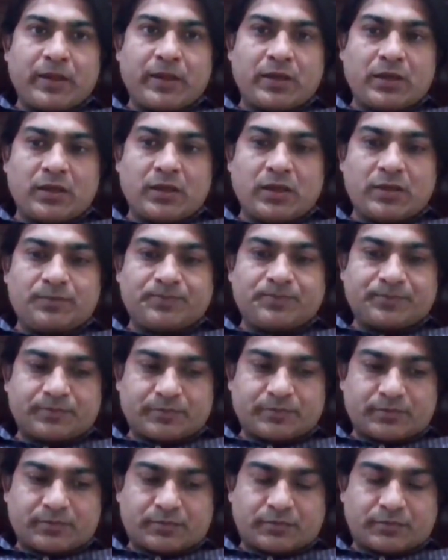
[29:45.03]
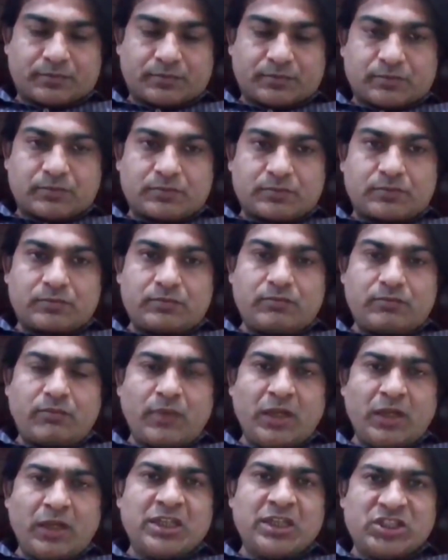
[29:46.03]
a
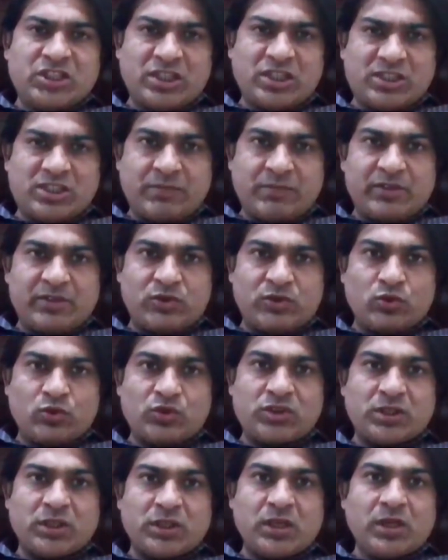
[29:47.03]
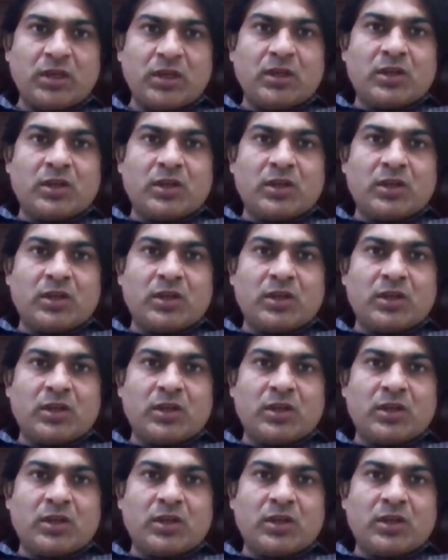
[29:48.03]
digestible suture,